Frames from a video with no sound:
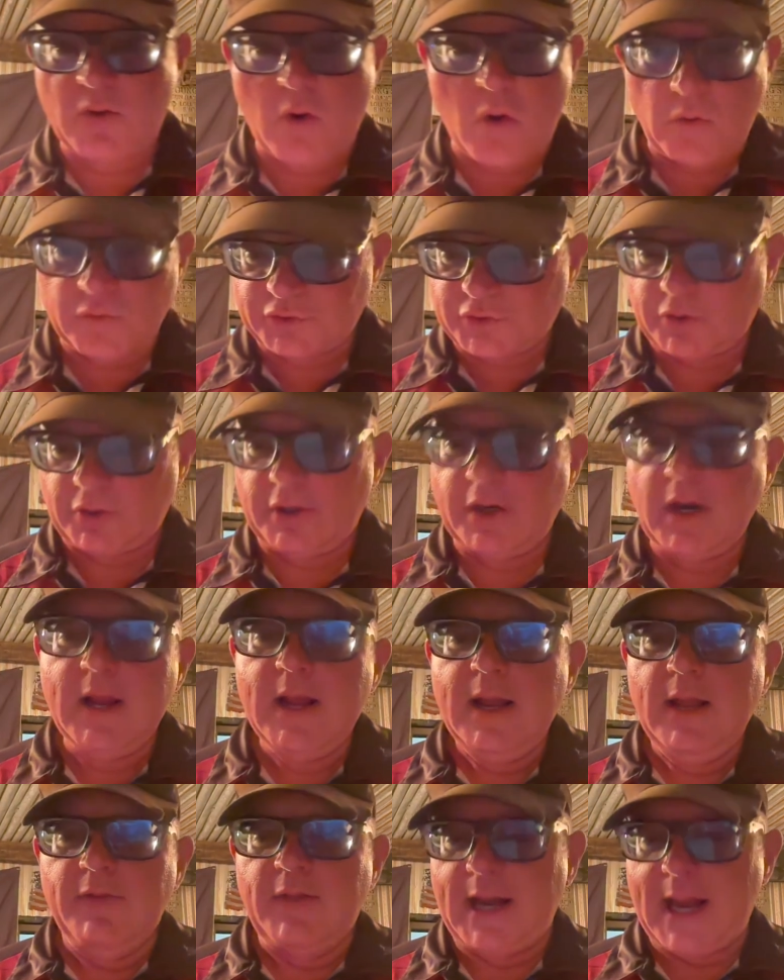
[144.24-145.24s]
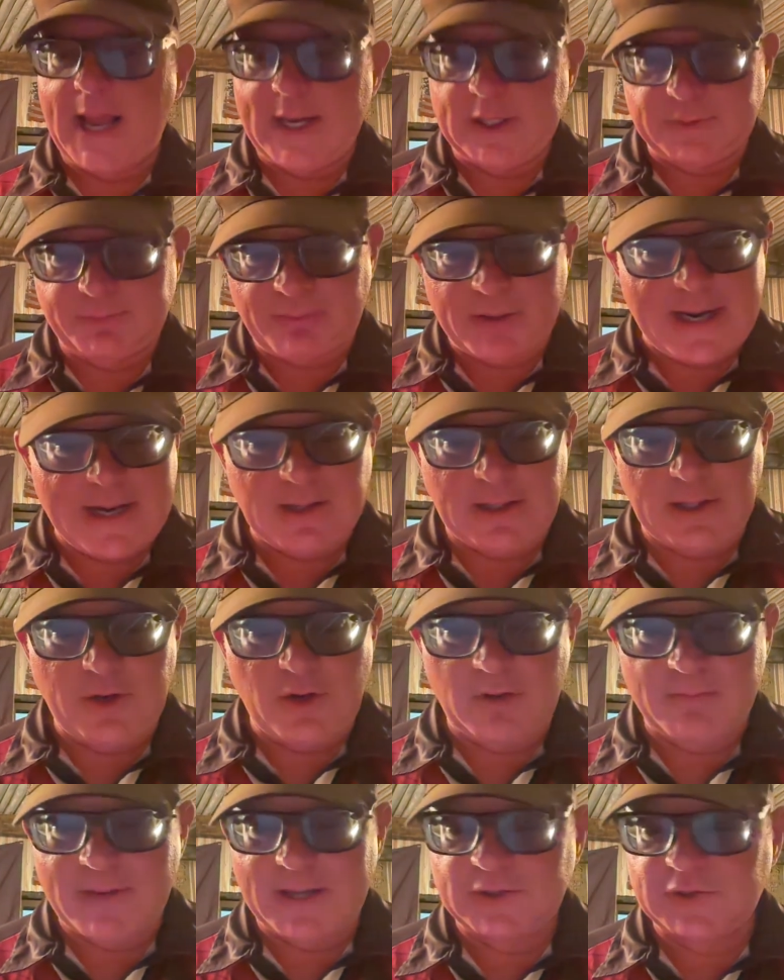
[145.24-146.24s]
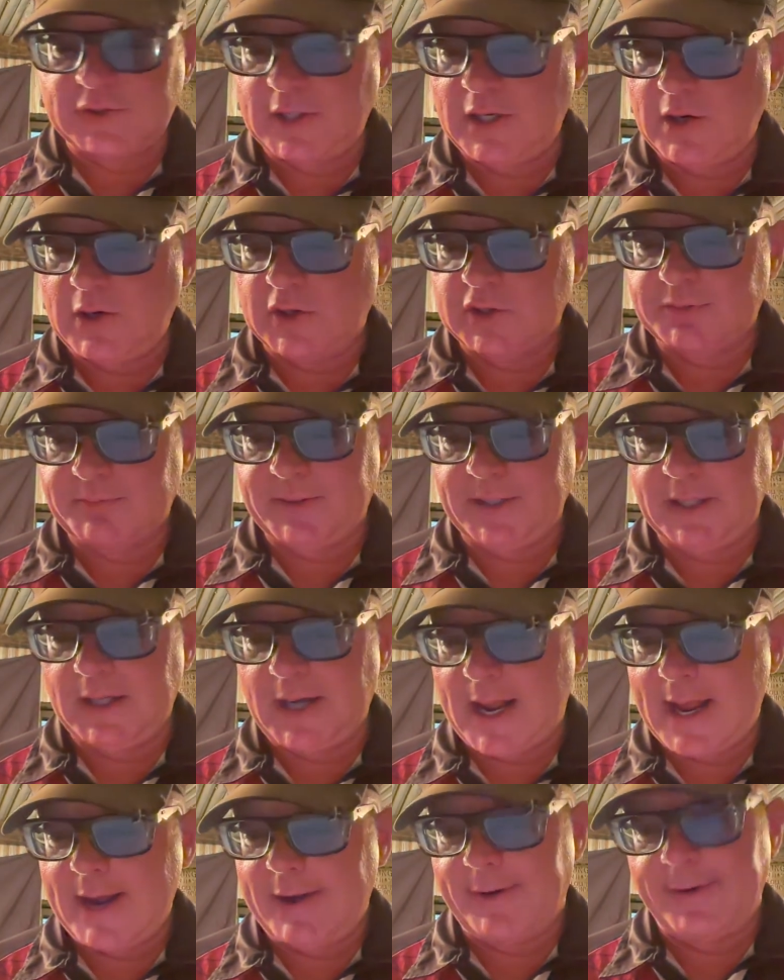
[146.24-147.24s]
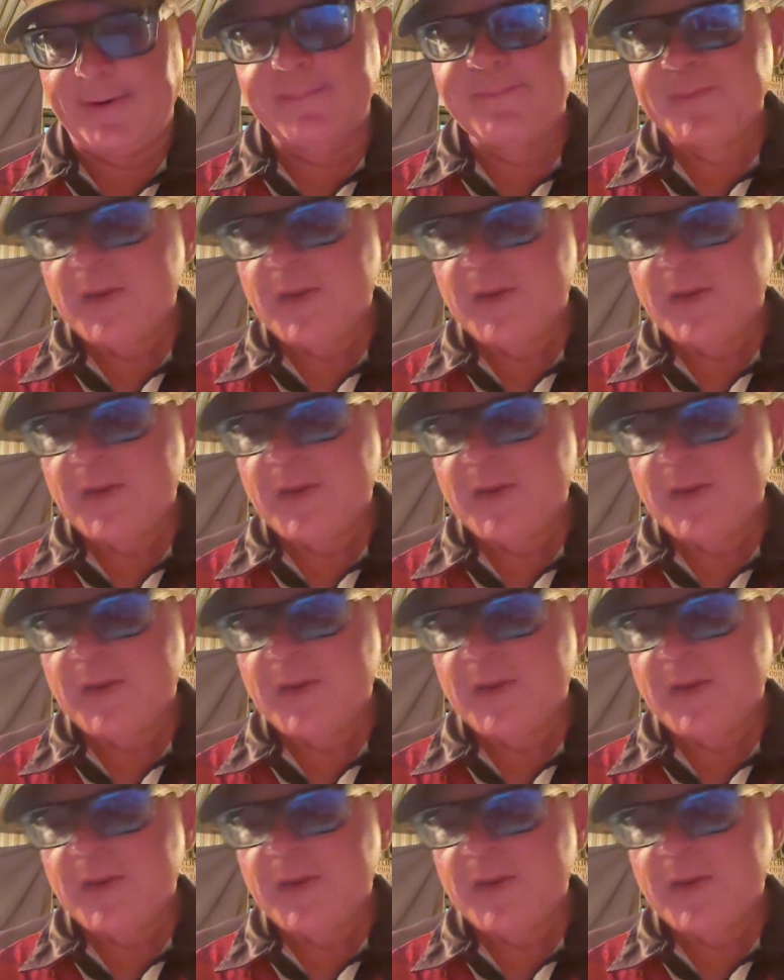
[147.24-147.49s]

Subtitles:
holster that hangs proudly on my CR Speed hanger.